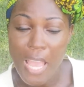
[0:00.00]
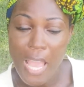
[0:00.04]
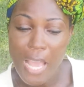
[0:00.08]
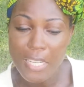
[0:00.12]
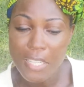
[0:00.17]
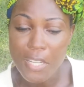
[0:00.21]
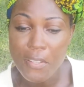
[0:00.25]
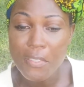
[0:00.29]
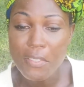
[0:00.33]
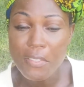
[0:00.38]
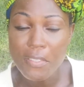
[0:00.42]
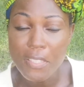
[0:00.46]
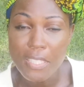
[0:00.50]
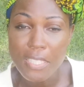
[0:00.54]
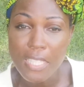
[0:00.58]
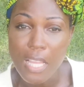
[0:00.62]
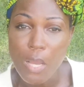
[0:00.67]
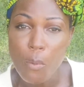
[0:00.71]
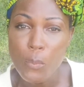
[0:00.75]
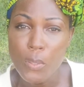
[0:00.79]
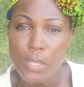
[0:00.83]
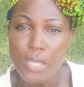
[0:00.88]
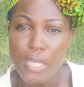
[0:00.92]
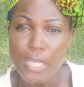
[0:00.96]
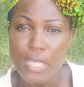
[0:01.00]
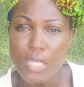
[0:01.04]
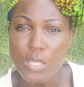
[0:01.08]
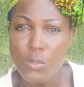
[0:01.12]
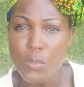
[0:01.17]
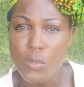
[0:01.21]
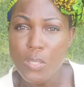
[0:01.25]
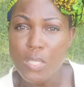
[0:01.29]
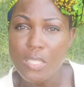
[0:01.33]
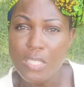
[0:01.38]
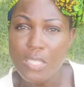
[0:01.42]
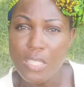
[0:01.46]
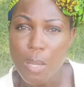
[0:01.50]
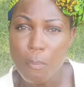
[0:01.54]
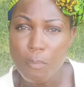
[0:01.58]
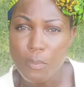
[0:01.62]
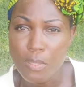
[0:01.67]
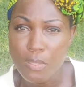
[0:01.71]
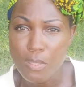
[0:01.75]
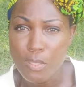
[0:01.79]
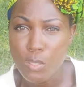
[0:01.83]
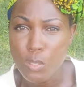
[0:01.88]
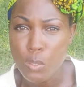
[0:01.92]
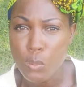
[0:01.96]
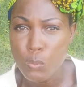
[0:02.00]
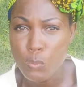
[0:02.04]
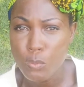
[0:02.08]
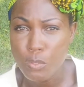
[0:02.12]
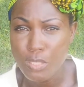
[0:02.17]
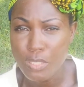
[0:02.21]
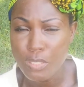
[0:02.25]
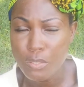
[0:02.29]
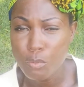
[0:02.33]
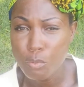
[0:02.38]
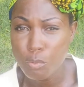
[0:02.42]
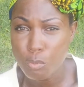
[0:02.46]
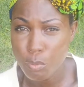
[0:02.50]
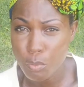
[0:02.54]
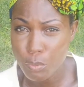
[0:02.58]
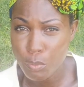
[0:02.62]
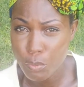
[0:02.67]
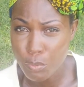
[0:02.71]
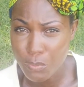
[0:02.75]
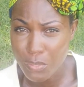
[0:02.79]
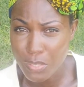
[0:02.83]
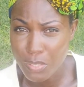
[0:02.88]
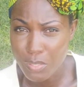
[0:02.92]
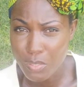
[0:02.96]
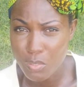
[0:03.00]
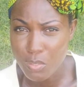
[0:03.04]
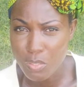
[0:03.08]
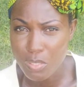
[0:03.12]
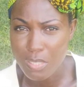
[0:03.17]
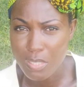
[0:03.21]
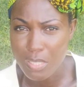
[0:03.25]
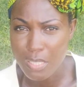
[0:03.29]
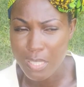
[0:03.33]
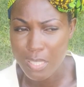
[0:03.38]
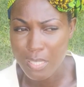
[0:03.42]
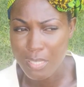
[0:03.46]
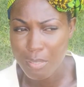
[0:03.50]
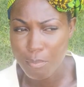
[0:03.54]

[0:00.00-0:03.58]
Another thing that we did is we stopped at the local grocery store.